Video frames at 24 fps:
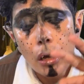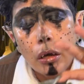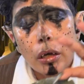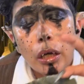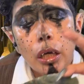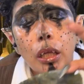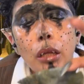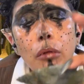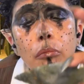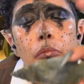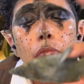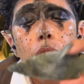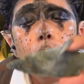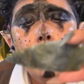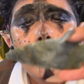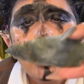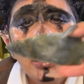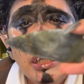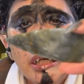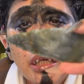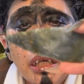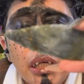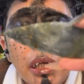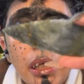gonna
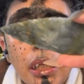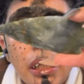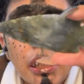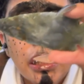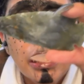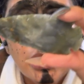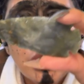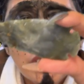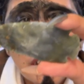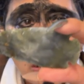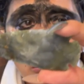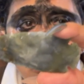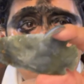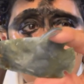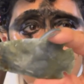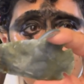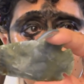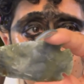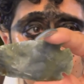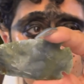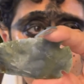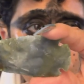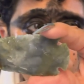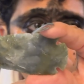bring in this
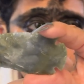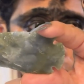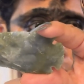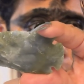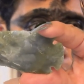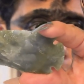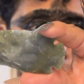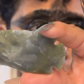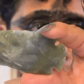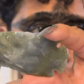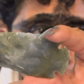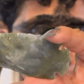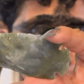beautiful